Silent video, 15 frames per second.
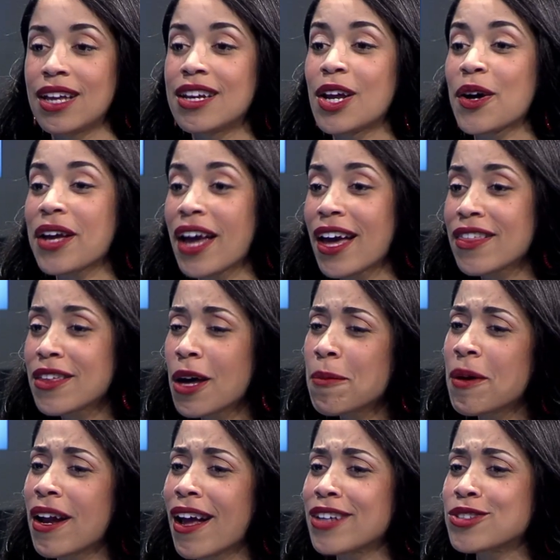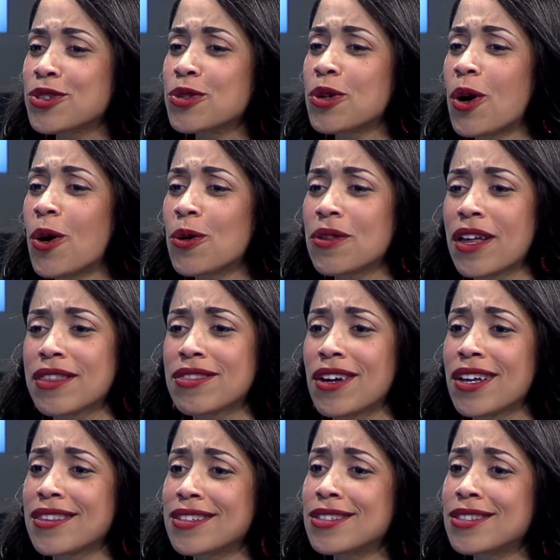Now, Kathy, I'm going to ask you to hold that thought.